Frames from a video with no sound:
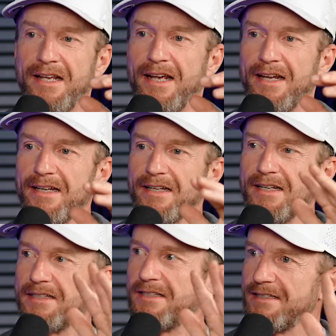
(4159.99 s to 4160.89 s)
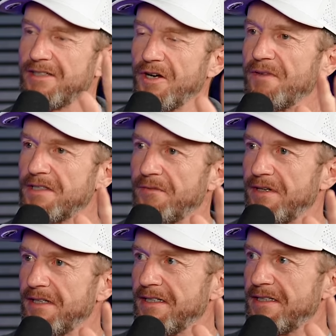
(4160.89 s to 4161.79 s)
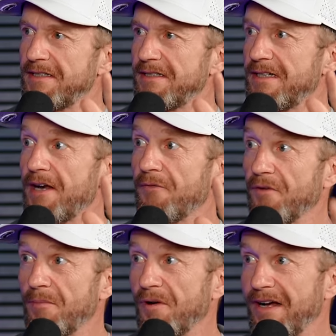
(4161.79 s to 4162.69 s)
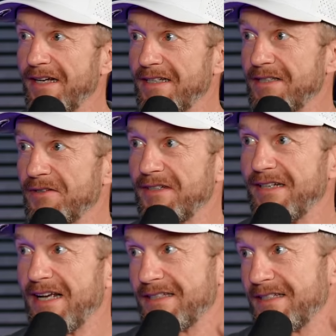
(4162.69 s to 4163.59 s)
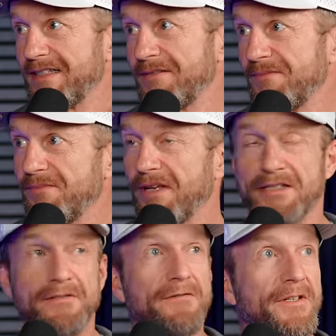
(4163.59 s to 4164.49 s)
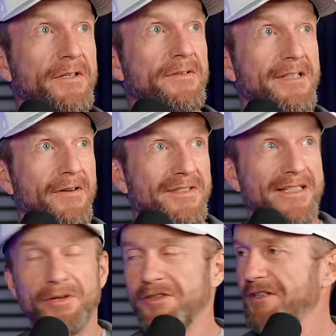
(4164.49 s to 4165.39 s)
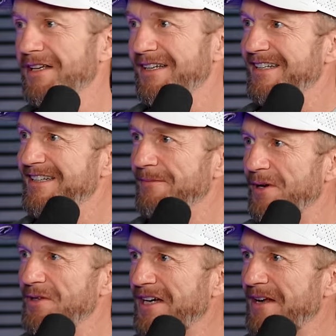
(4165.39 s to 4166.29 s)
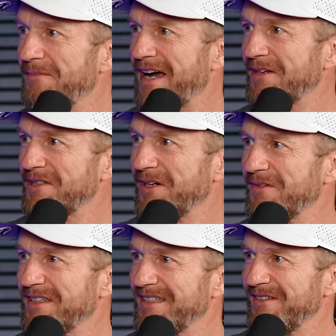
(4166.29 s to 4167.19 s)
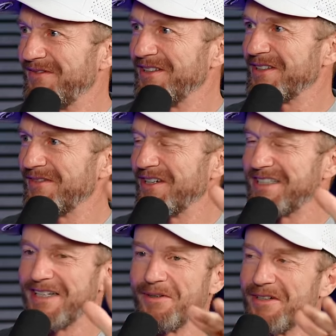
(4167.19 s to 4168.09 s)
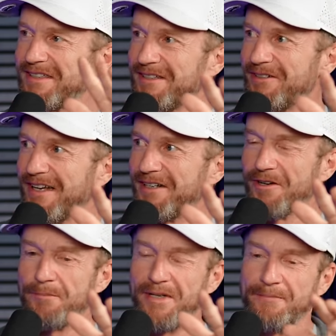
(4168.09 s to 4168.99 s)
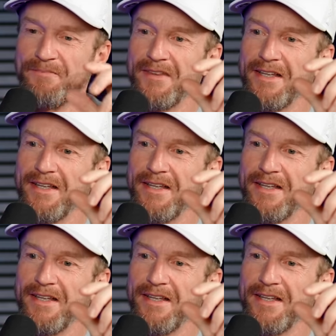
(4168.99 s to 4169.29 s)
and that surface of it is kind of rubberized, so it has this pleasant feel. You know, similar to the the proton paddle mm-hmm. surface, mm -hmm. it feels very similar. It's kind of grippy,